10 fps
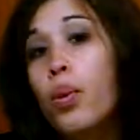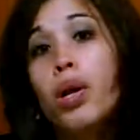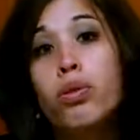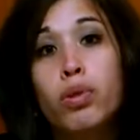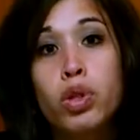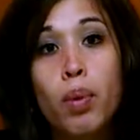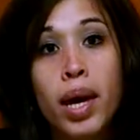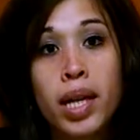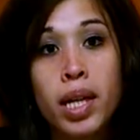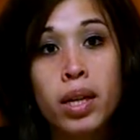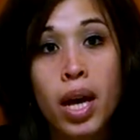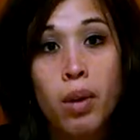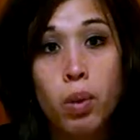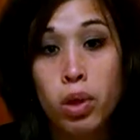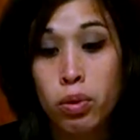1 through 20,
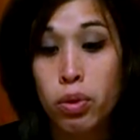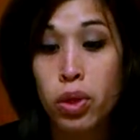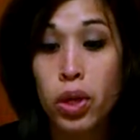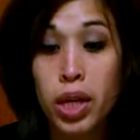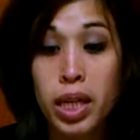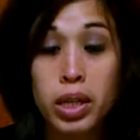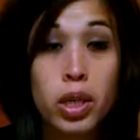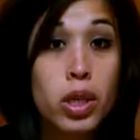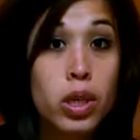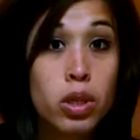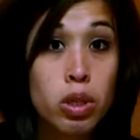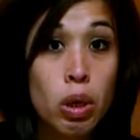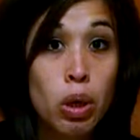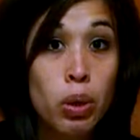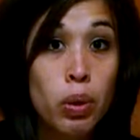and 1 through 30.
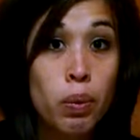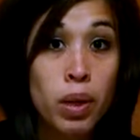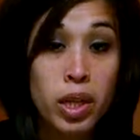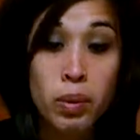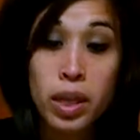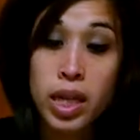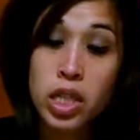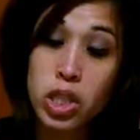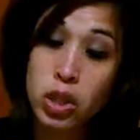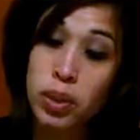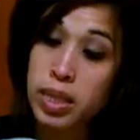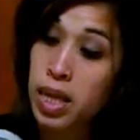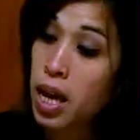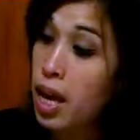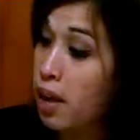So what you would like to do is,
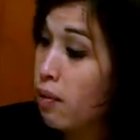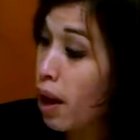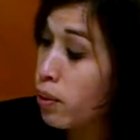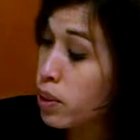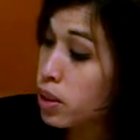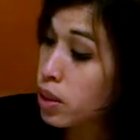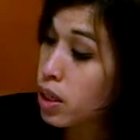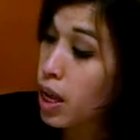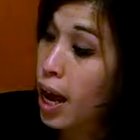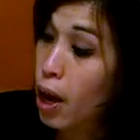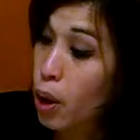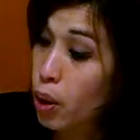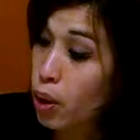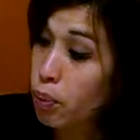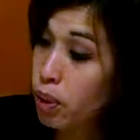if I was at
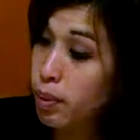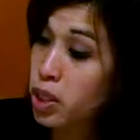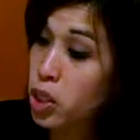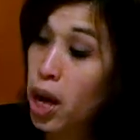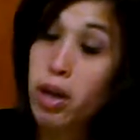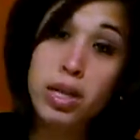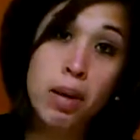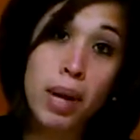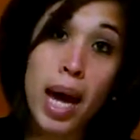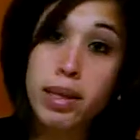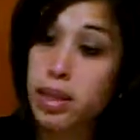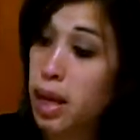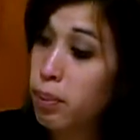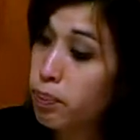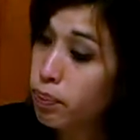home with my child, I would ask
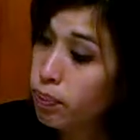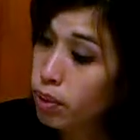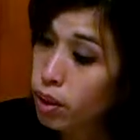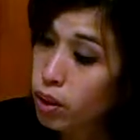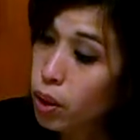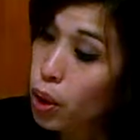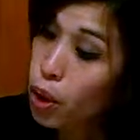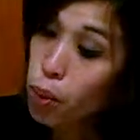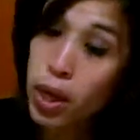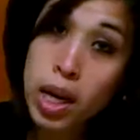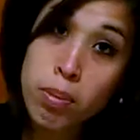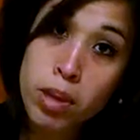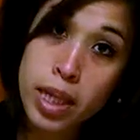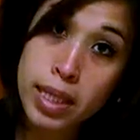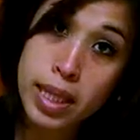them, what
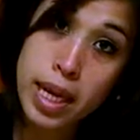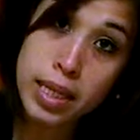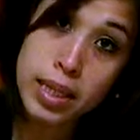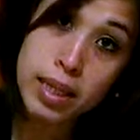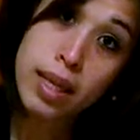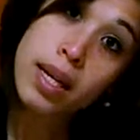number is this?